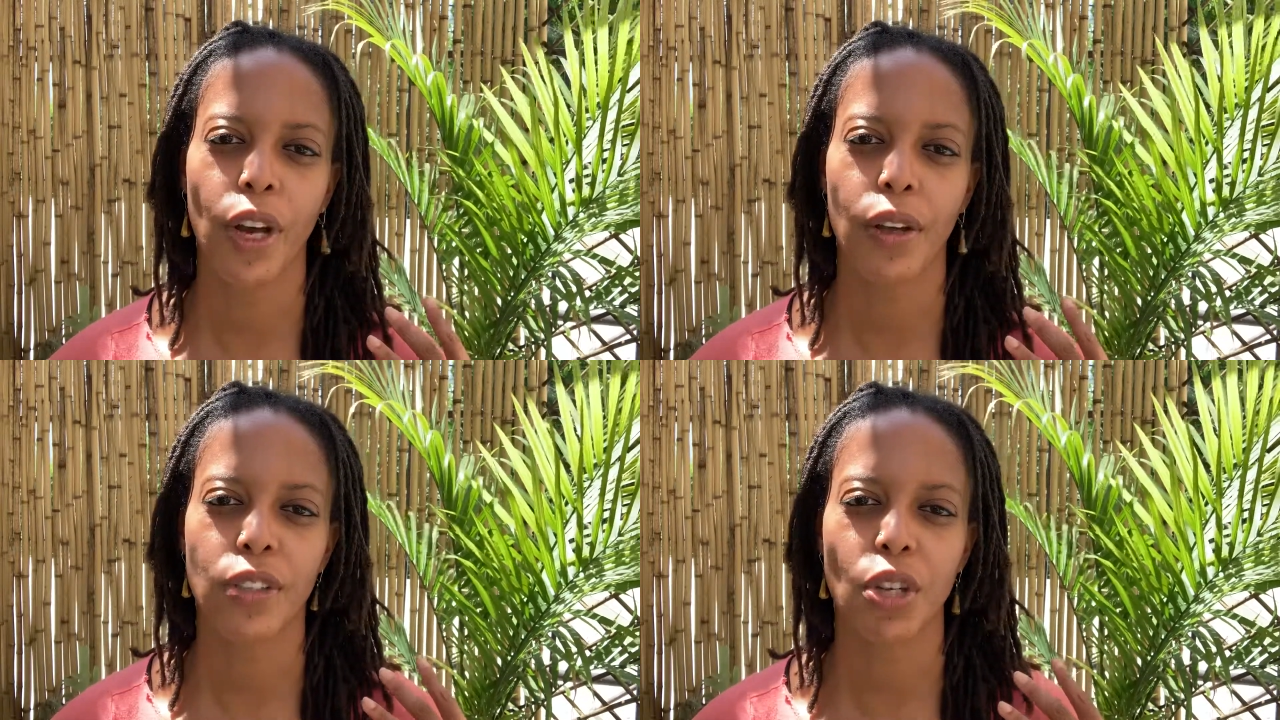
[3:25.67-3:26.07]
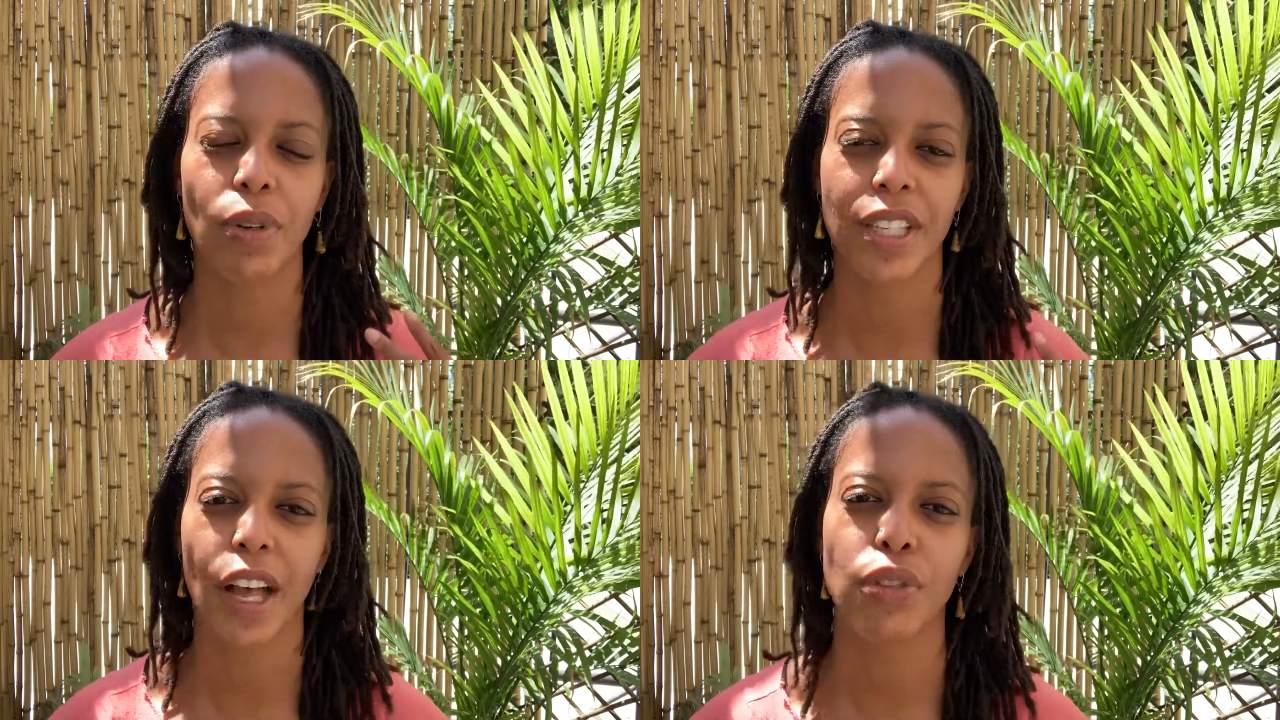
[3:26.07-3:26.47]

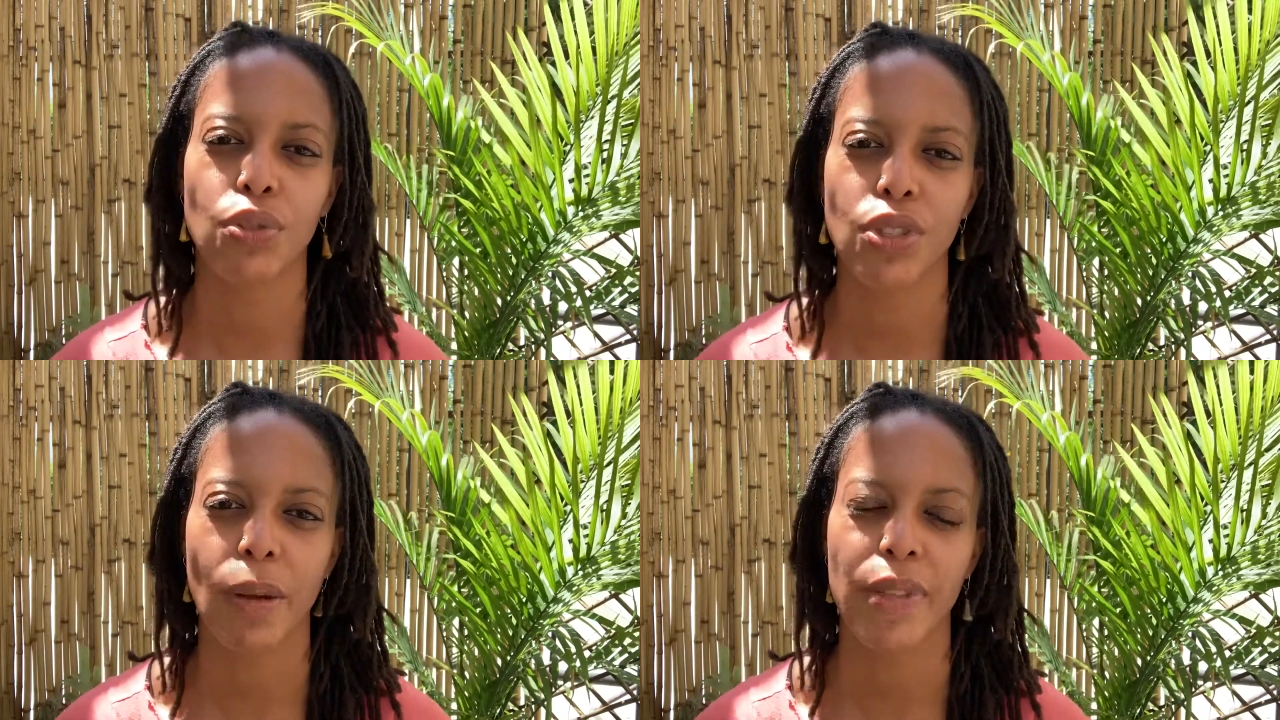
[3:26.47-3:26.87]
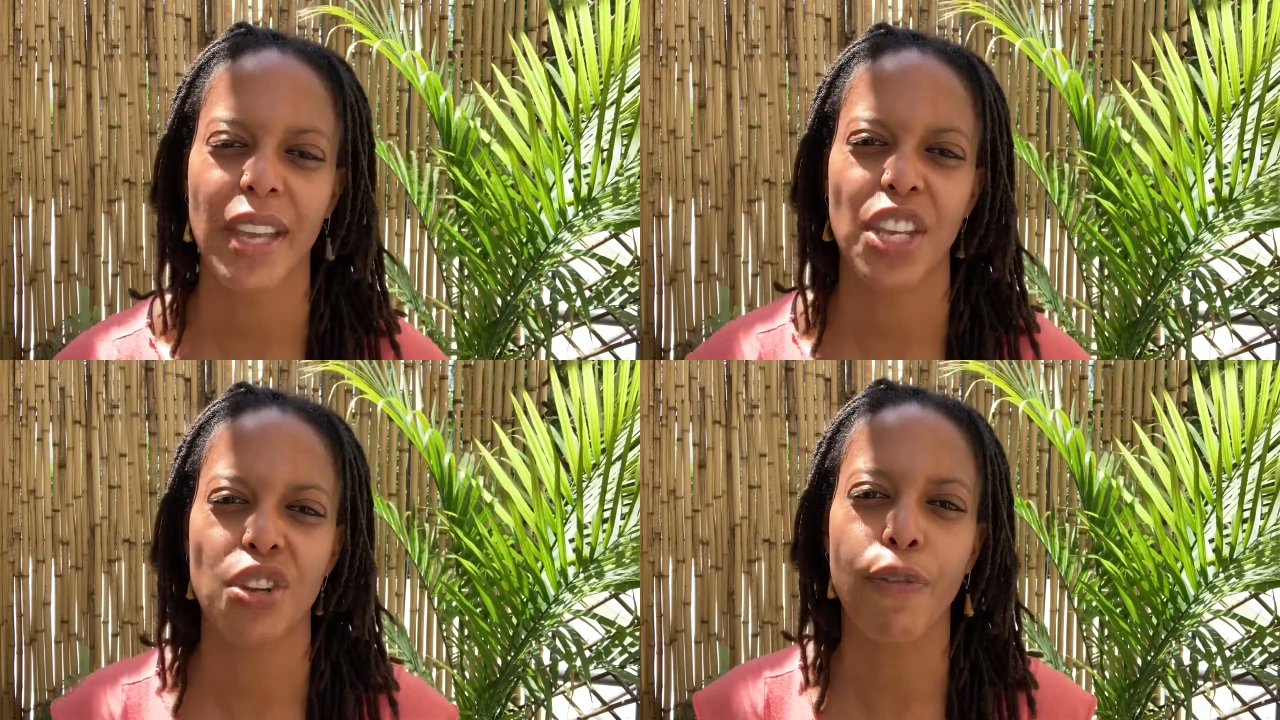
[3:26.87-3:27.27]
someone tells you something
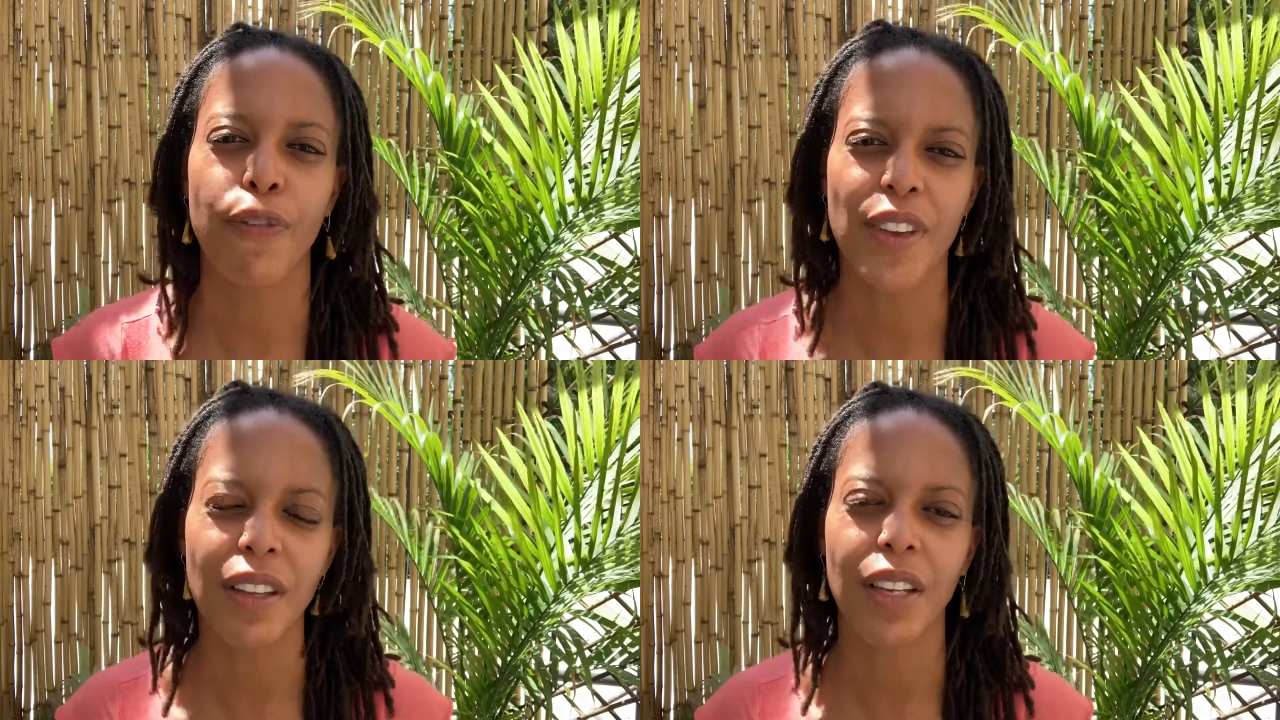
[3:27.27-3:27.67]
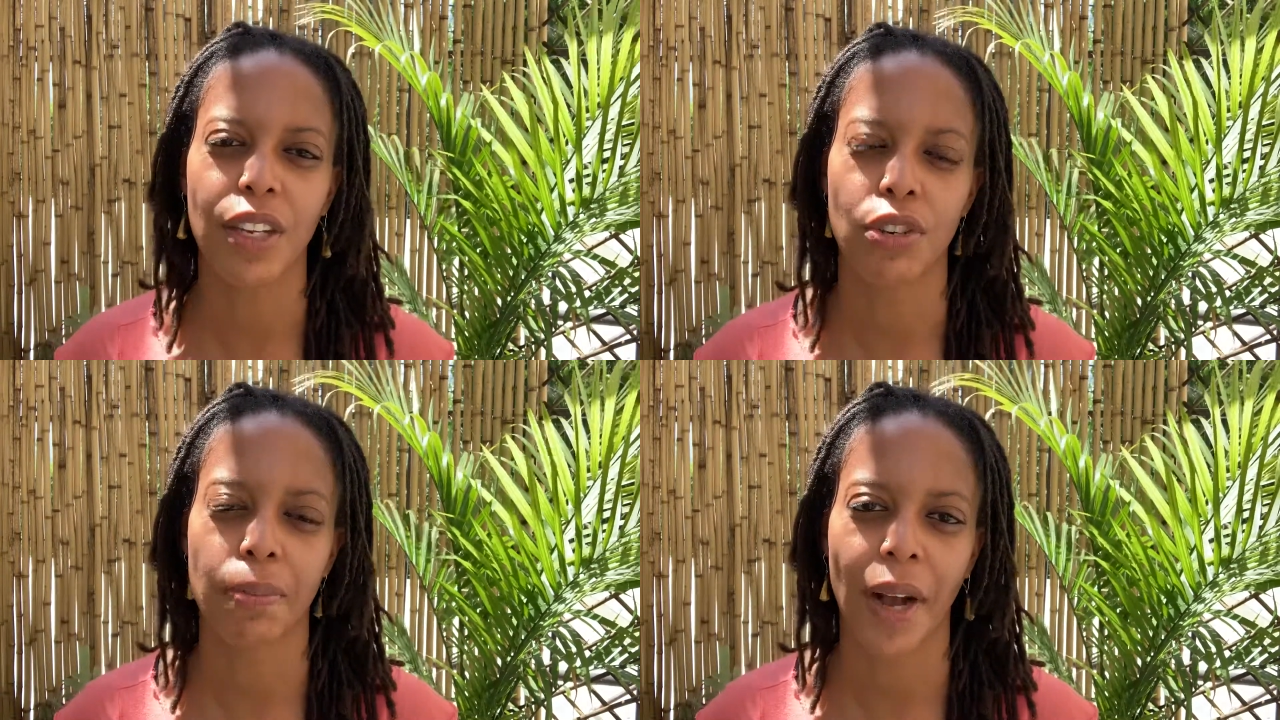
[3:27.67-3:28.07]
and you feel it
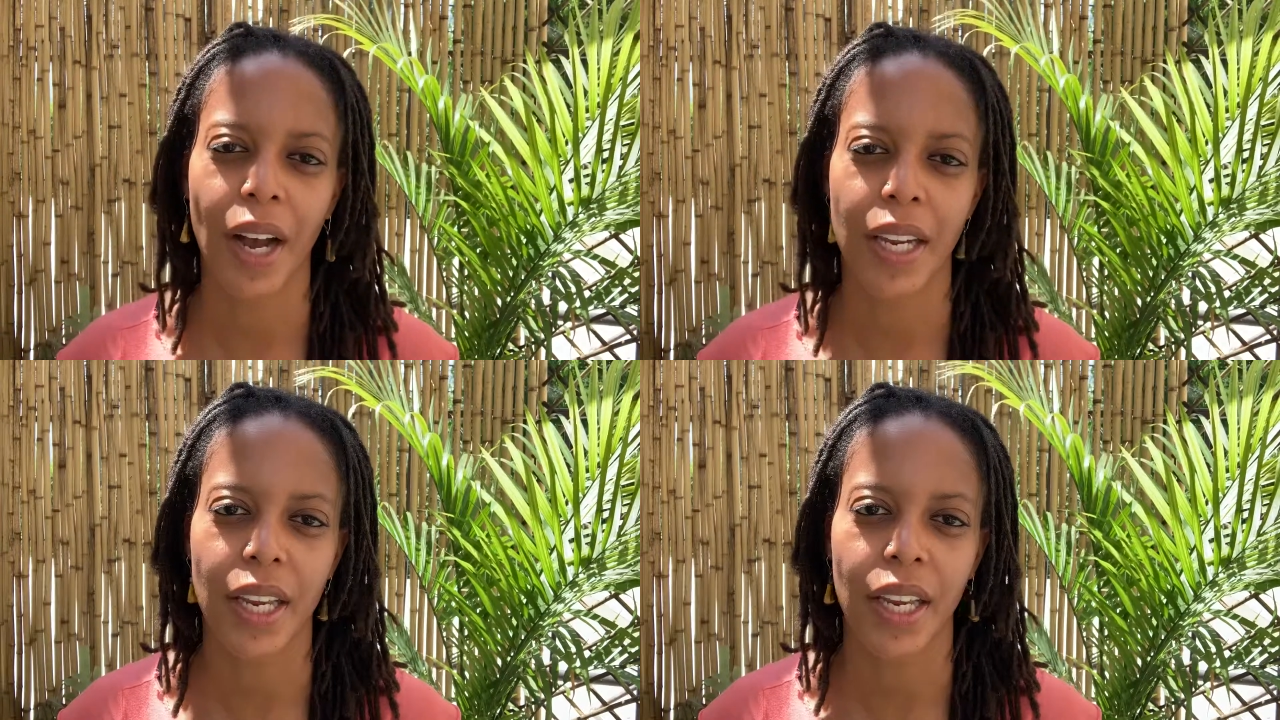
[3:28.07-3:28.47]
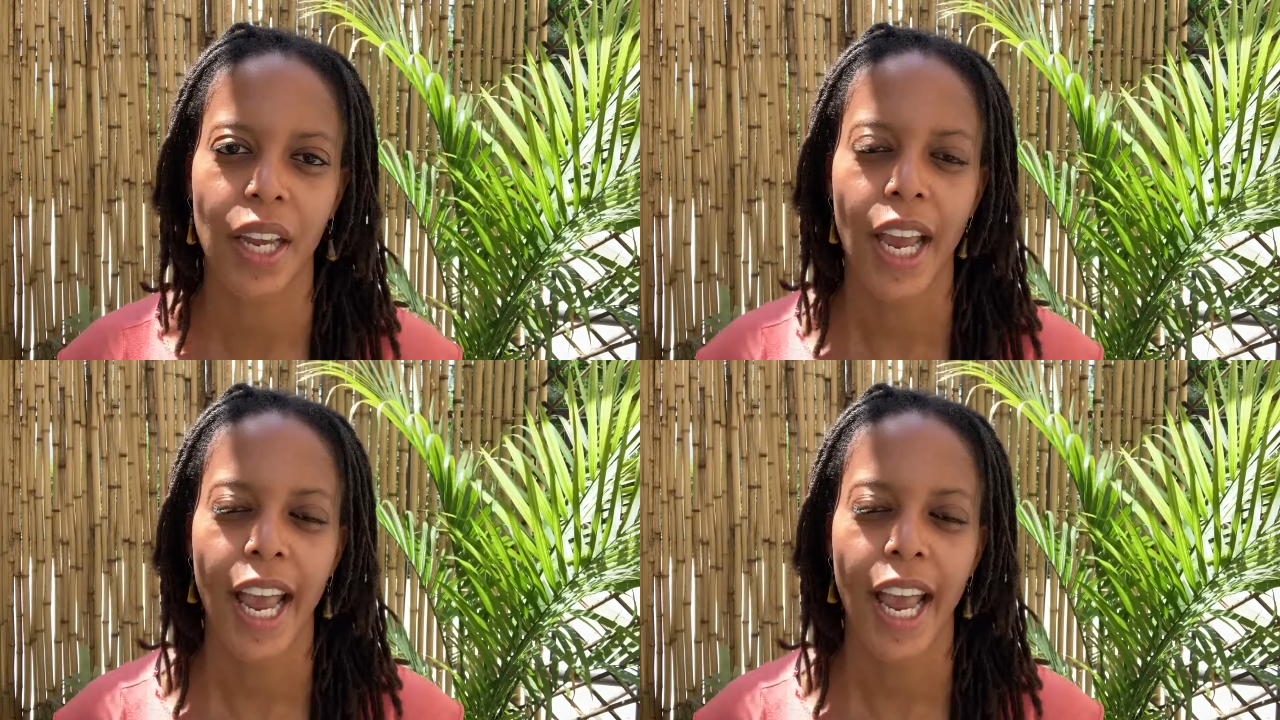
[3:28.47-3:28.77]
in your body.